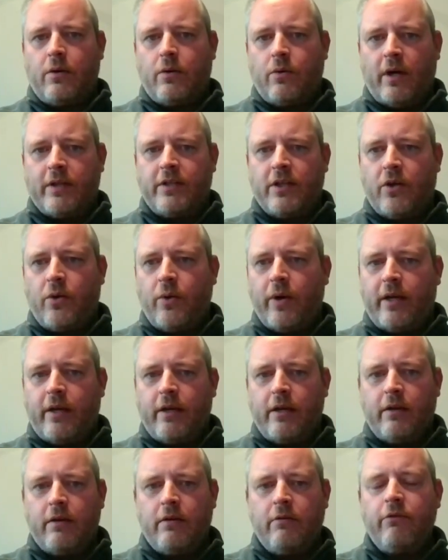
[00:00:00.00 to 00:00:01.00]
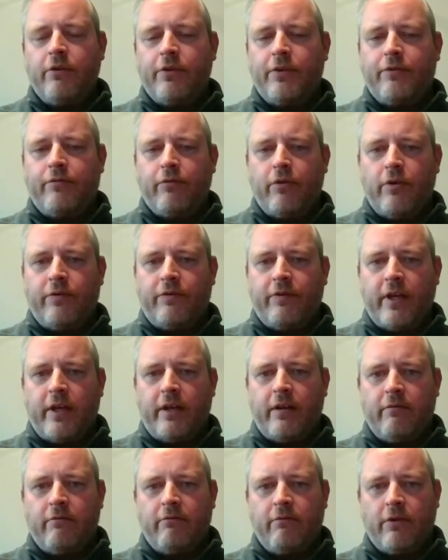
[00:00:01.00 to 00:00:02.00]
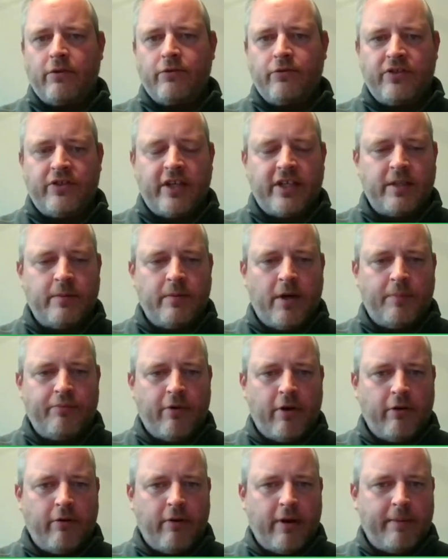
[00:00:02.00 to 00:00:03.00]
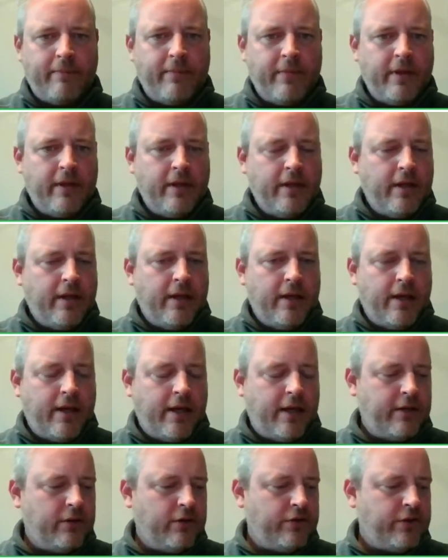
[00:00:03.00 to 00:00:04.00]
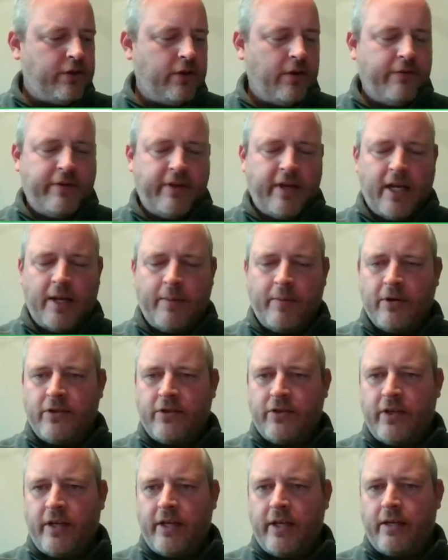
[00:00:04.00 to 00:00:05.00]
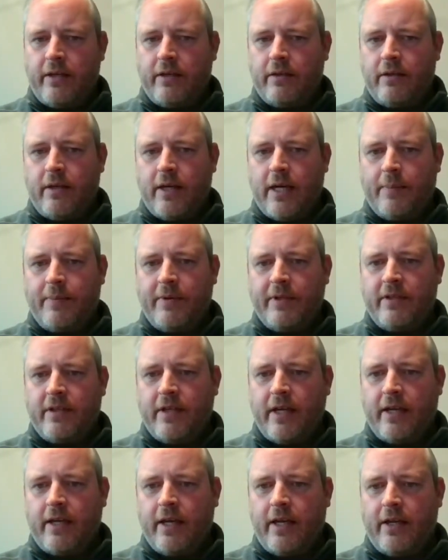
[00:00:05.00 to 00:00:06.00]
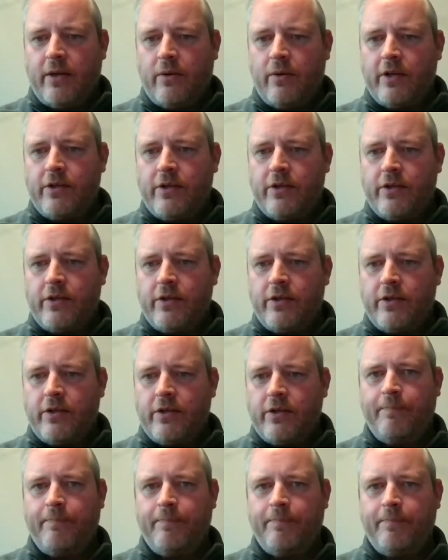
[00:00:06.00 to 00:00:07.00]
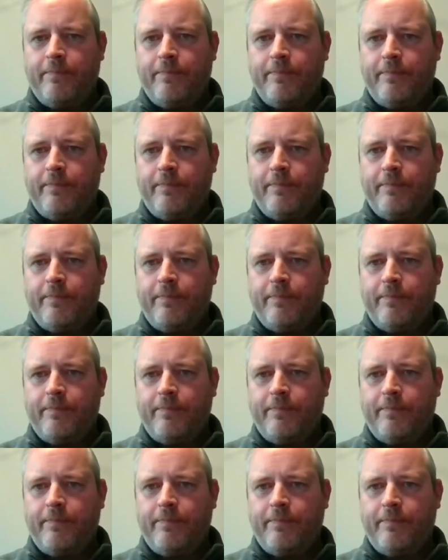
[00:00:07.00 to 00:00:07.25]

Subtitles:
quite a quick run through of the Rolls-Royce SMR programme and also the NMRC, and happy to take any questions.